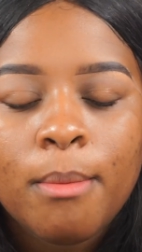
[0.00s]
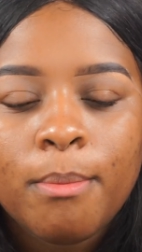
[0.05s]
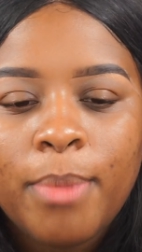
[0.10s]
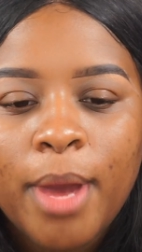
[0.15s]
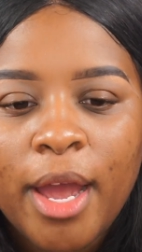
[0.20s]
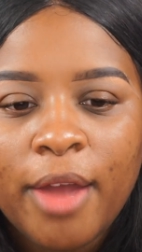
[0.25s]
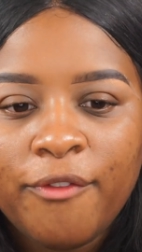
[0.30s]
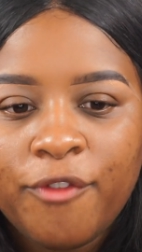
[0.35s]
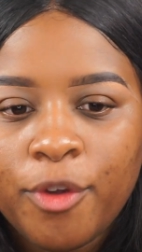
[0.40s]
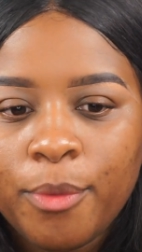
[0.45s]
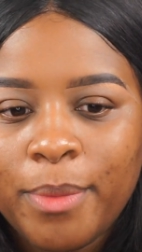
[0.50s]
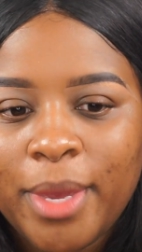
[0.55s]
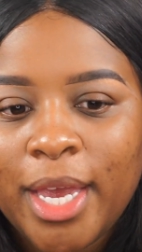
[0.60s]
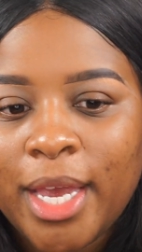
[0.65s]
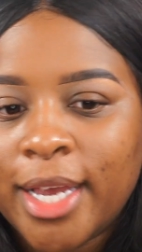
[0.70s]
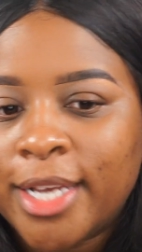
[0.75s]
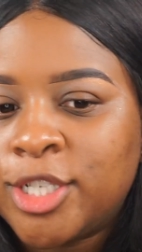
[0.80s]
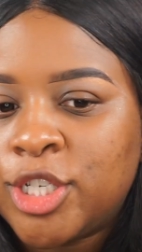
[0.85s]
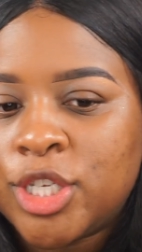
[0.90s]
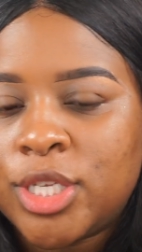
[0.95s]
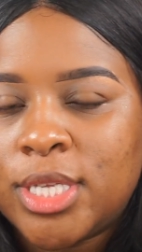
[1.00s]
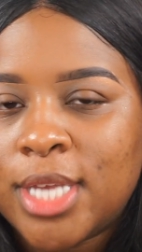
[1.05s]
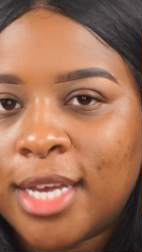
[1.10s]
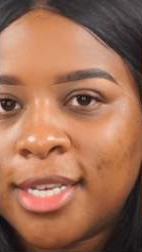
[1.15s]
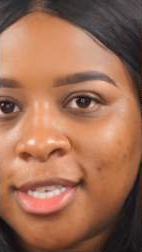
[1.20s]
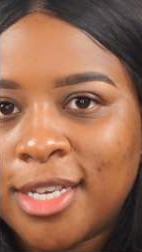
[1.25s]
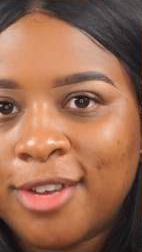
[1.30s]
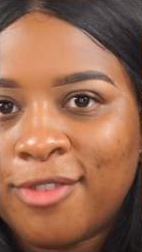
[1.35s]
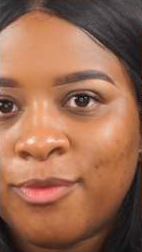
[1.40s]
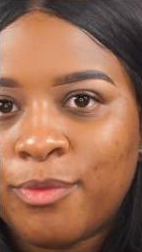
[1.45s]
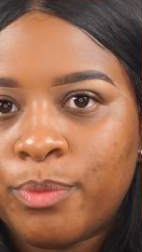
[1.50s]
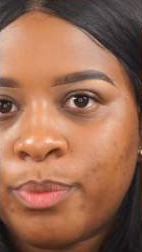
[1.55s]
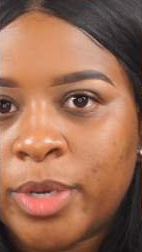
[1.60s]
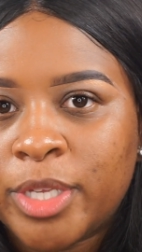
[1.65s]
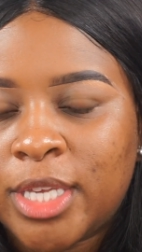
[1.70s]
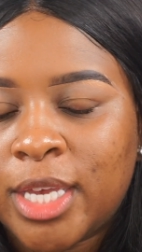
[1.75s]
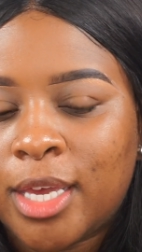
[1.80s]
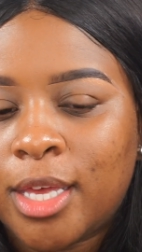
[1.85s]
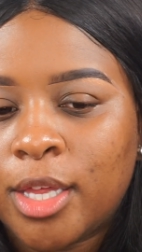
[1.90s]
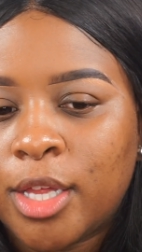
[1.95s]
But for me, it just doesn't
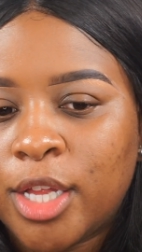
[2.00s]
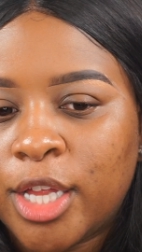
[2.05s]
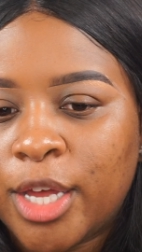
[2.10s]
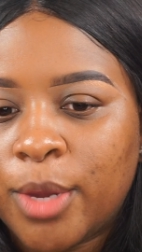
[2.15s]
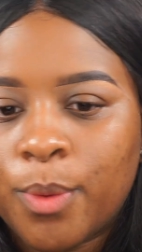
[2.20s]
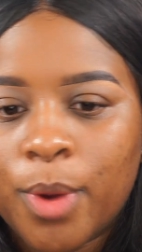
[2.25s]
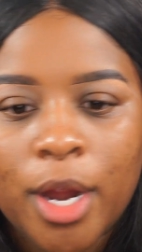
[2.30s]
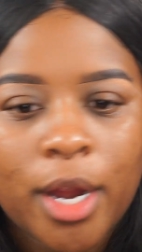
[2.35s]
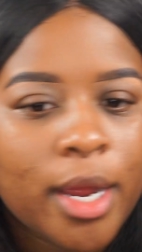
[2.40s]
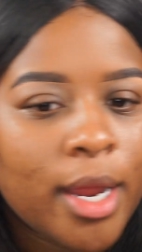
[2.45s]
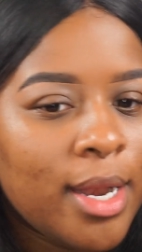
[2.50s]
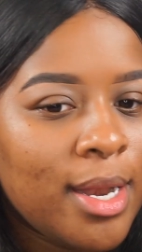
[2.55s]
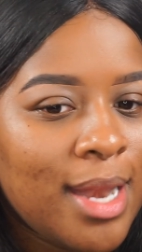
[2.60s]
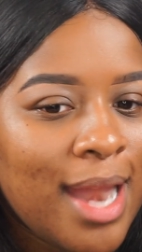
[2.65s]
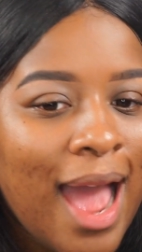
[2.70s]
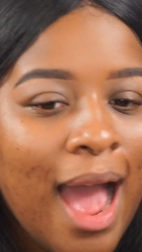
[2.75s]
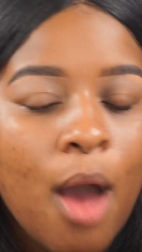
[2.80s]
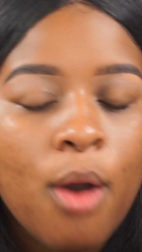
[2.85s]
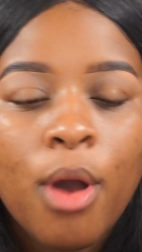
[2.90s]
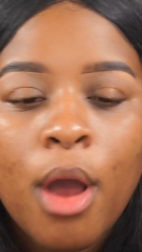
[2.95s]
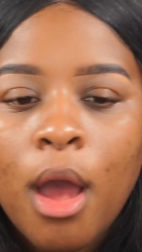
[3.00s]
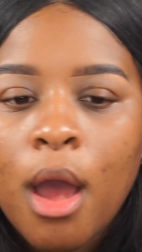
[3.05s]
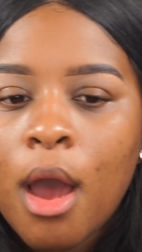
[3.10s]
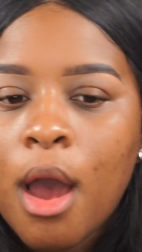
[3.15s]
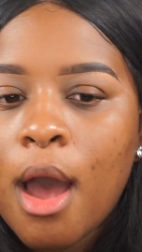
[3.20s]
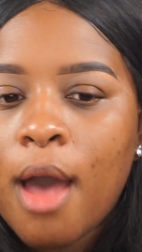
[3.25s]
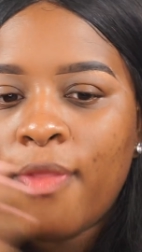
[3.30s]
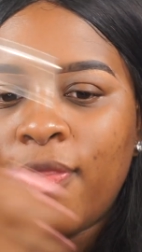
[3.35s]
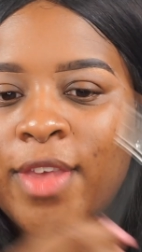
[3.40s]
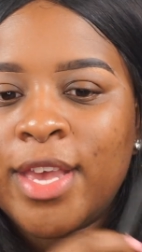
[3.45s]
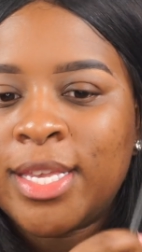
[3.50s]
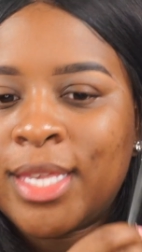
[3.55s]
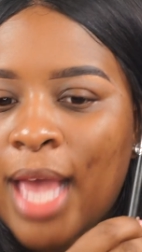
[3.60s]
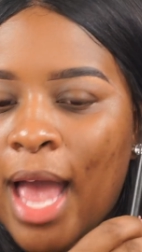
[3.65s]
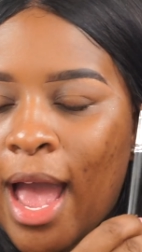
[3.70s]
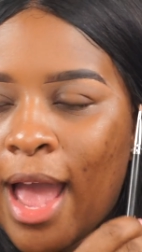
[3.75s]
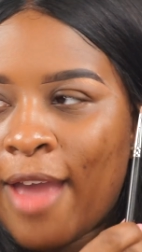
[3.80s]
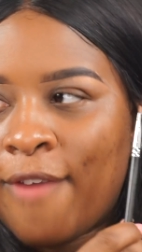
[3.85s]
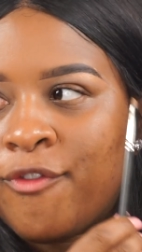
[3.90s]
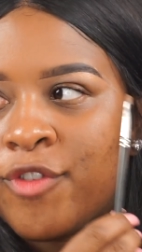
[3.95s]
particularly work. Now, on this
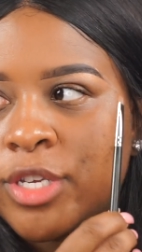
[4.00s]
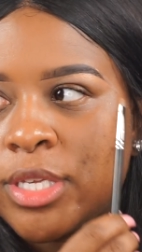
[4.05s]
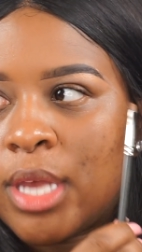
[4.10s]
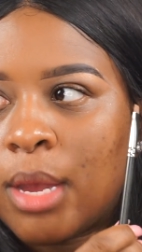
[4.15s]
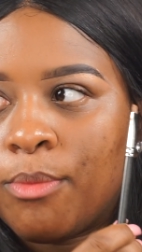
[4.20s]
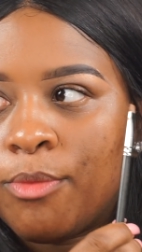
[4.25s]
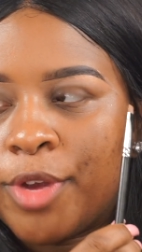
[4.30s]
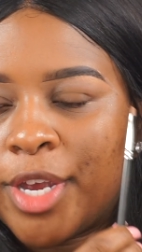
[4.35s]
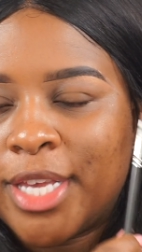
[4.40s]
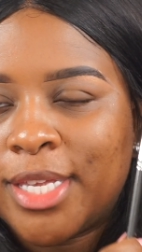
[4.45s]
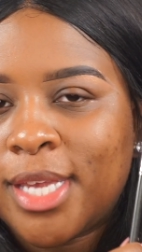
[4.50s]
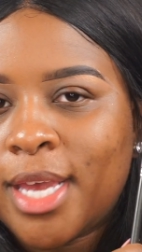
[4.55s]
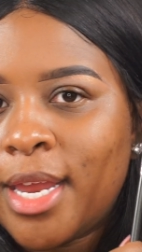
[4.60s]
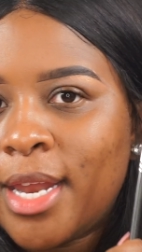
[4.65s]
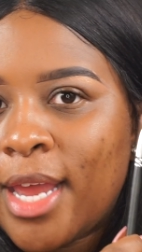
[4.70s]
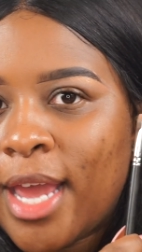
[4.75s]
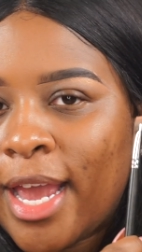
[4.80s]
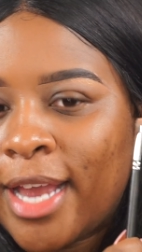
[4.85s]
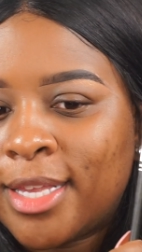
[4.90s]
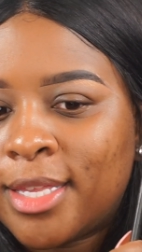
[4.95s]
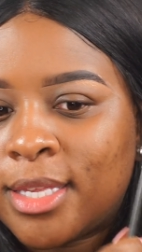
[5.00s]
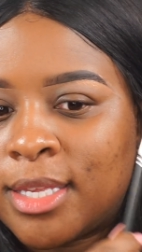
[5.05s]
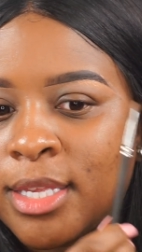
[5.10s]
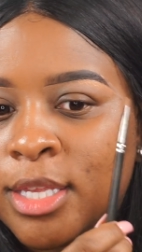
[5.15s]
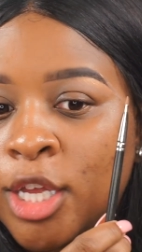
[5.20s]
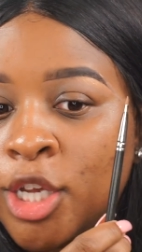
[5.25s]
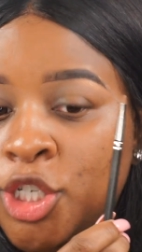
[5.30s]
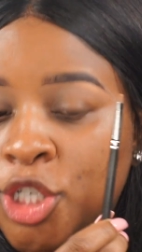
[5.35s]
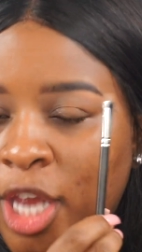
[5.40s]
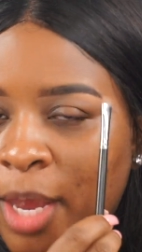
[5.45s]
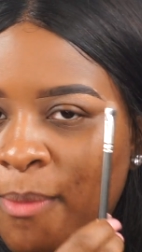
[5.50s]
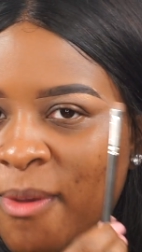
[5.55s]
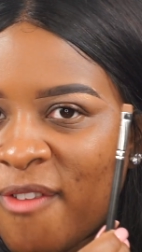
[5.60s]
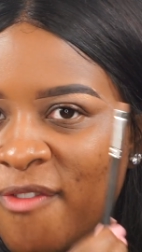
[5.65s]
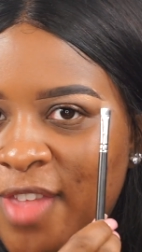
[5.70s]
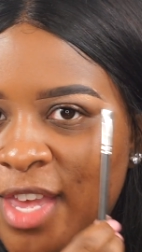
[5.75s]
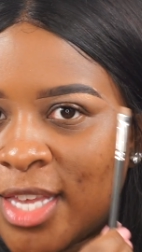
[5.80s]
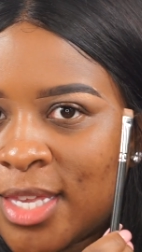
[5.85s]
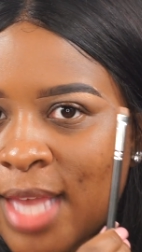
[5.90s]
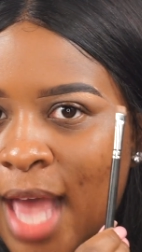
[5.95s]
eye, for some reason, the shape
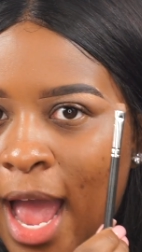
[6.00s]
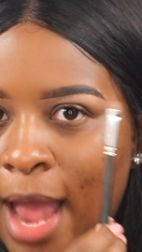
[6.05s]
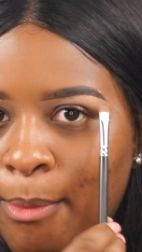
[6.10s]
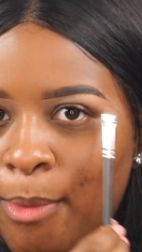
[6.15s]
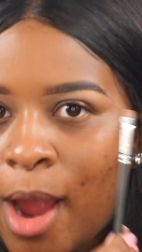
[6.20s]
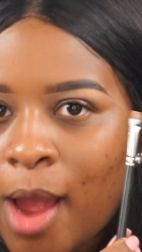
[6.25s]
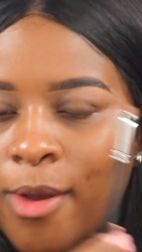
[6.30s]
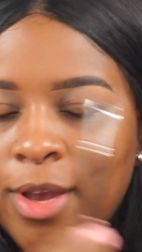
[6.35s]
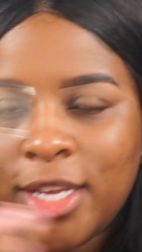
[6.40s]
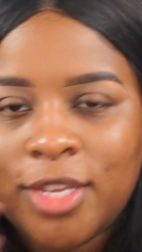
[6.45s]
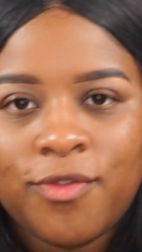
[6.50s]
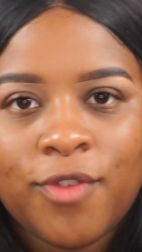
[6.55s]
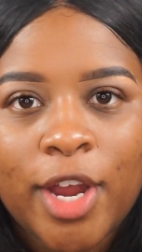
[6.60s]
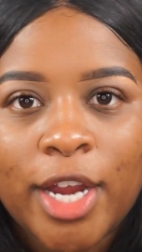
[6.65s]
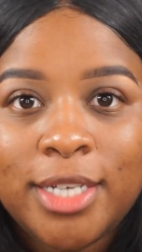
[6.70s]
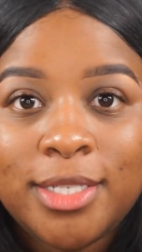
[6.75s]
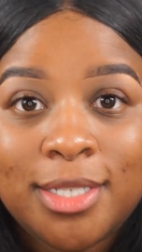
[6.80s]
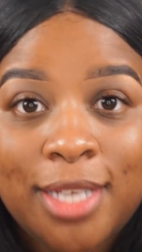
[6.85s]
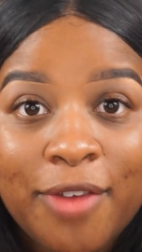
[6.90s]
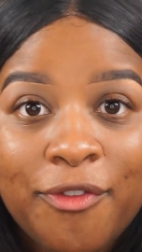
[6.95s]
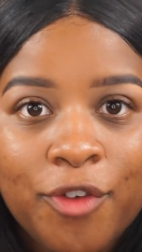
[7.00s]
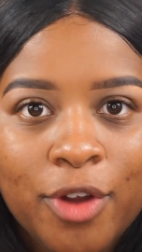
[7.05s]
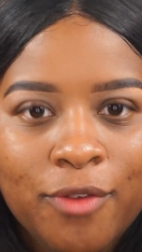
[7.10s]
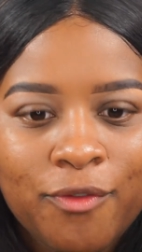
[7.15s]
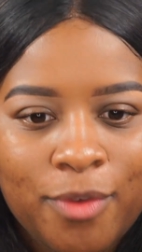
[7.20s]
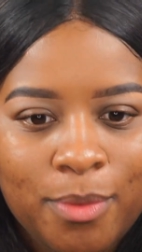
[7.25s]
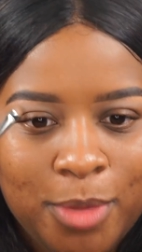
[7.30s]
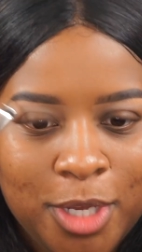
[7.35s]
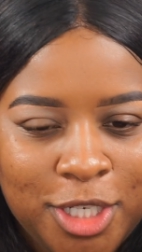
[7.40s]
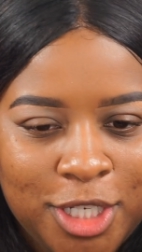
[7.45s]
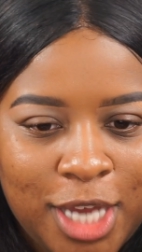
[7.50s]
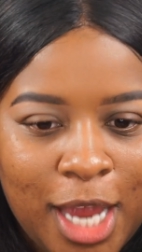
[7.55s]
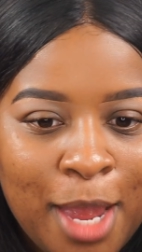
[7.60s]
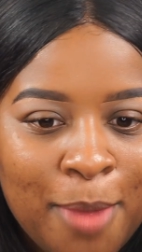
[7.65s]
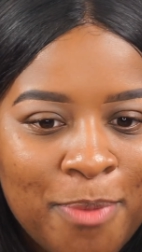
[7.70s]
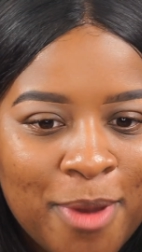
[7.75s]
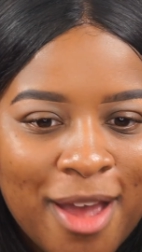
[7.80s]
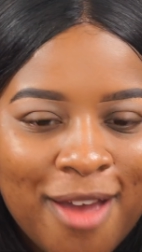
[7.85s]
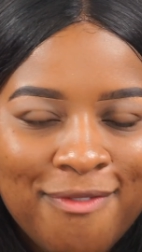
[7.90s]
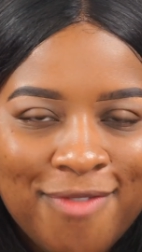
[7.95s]
of this eyebrow is very different from the
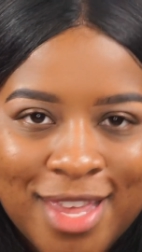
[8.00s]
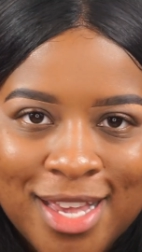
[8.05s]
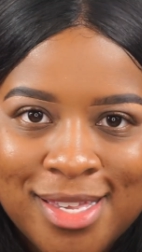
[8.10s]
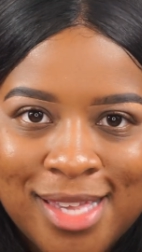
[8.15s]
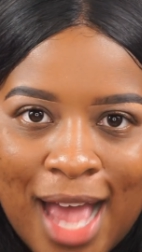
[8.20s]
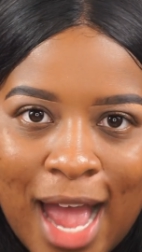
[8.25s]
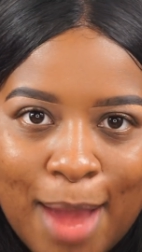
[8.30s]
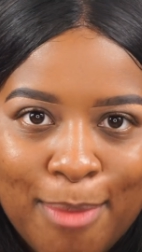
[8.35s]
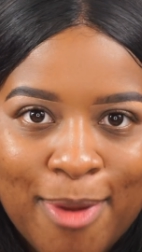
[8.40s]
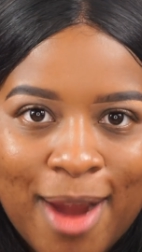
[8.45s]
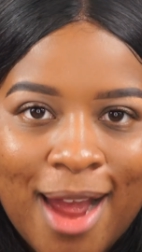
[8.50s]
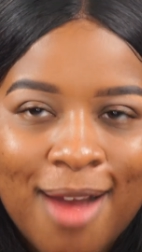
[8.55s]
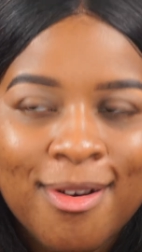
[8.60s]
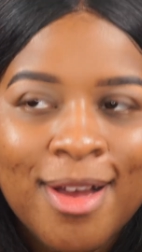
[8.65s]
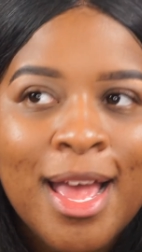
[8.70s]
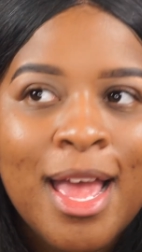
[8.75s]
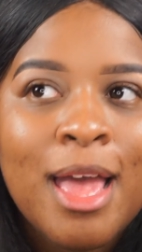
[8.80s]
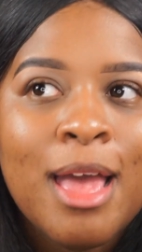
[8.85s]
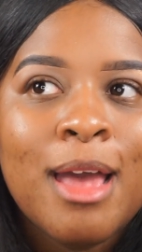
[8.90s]
shape of this eyebrow.